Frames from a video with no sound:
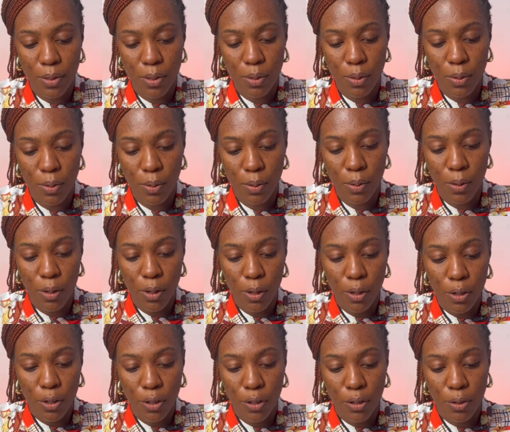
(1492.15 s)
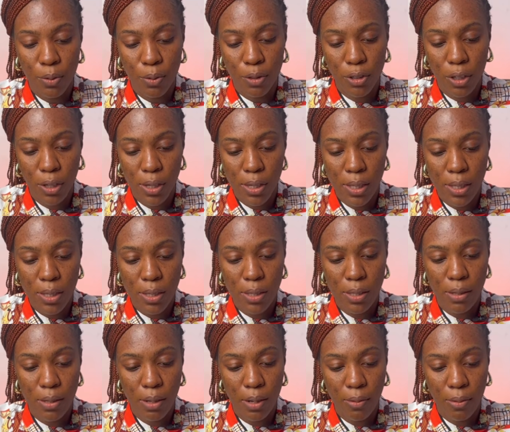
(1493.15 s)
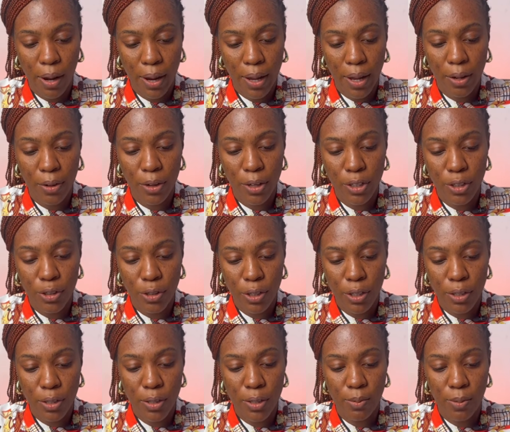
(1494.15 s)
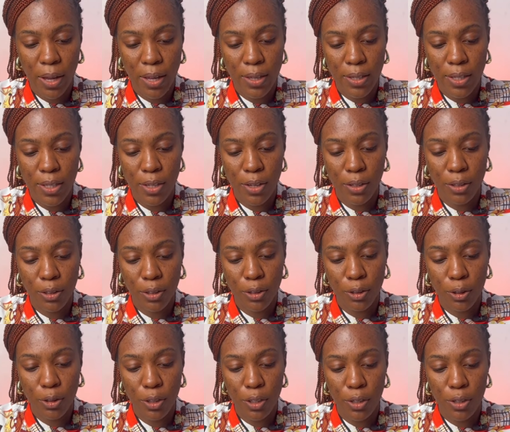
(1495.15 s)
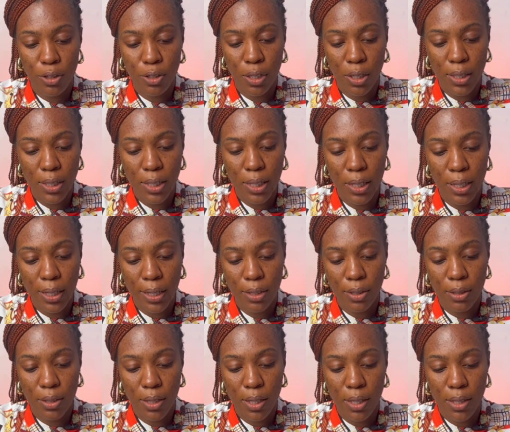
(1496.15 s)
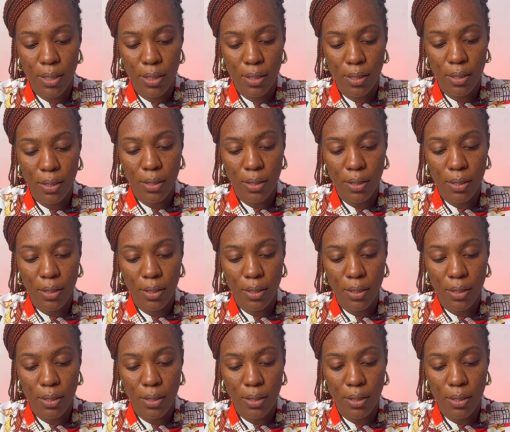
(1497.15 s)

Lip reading: So you just, while you're going through it, when you see your country, you just click on it.